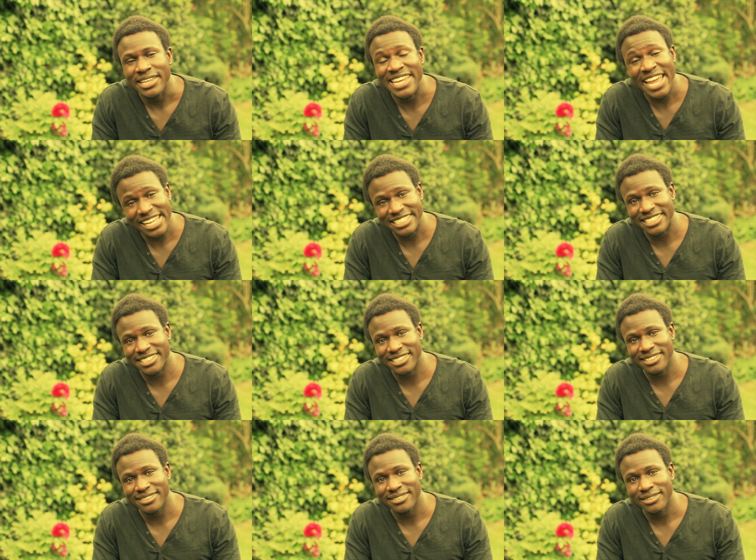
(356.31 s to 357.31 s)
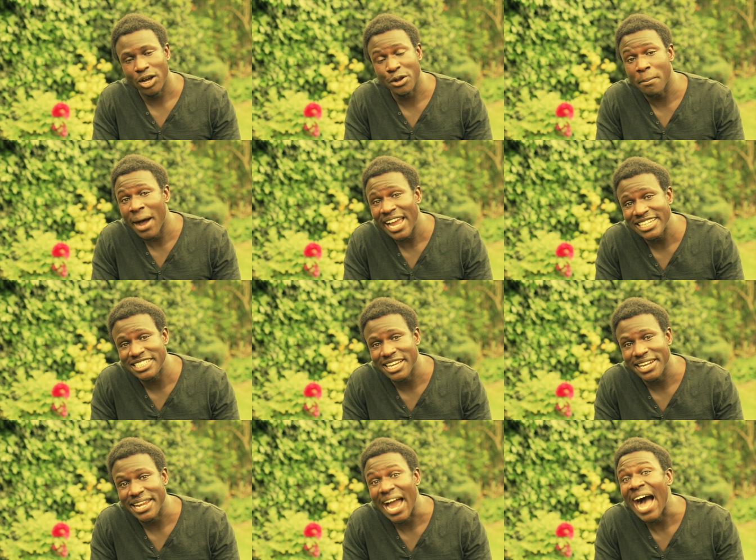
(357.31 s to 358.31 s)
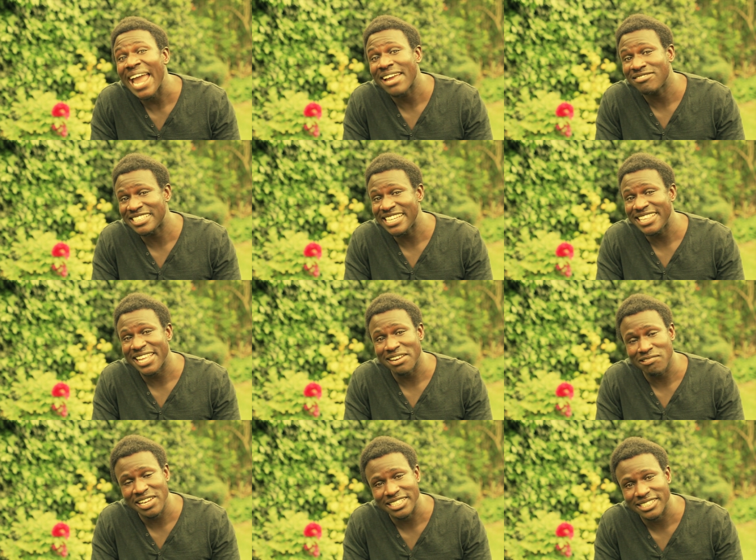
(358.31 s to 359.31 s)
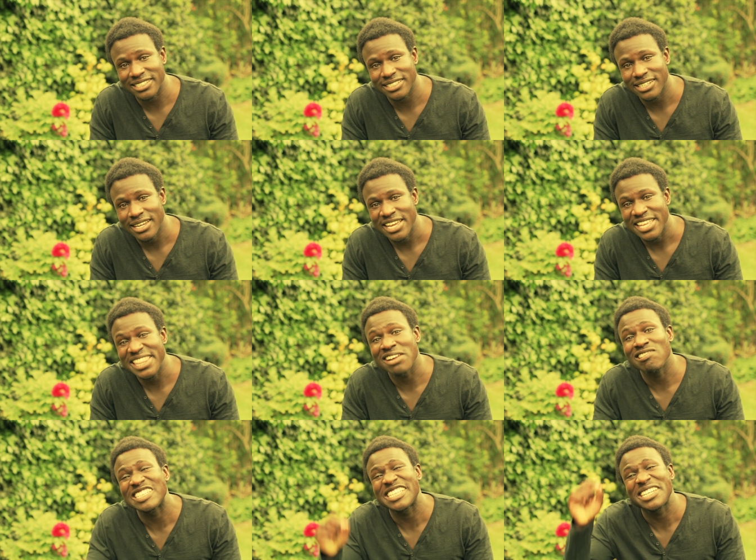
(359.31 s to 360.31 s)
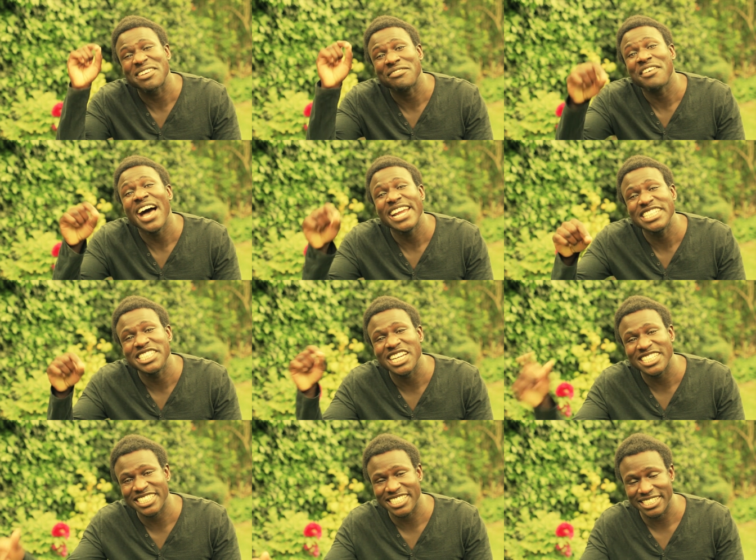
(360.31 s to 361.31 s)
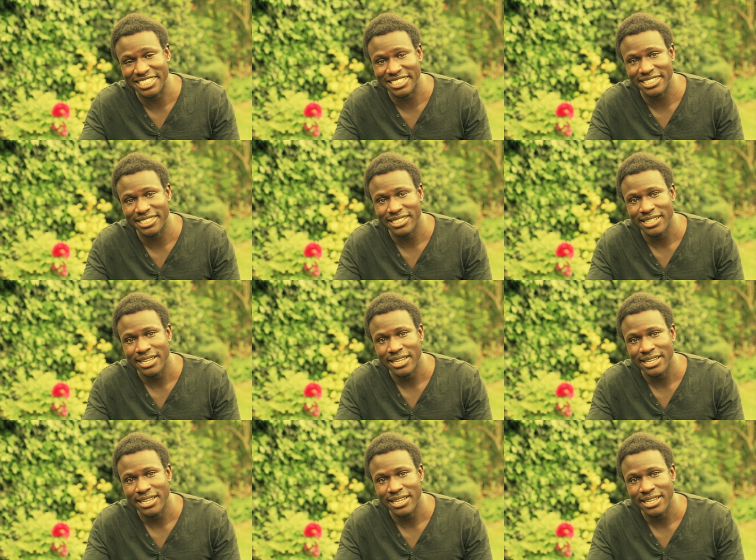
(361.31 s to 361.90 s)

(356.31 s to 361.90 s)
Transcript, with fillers: Yes, on my journey, I have seen there is. There is a divine justice.